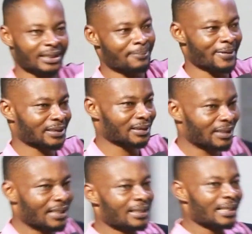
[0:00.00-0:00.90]
taking the
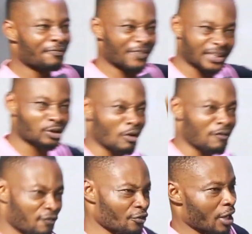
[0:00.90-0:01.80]
person. If it is
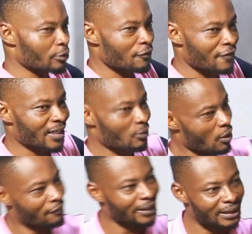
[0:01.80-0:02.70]
your funeral, you find
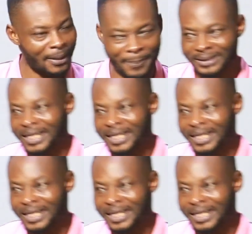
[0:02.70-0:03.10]
a way of taking the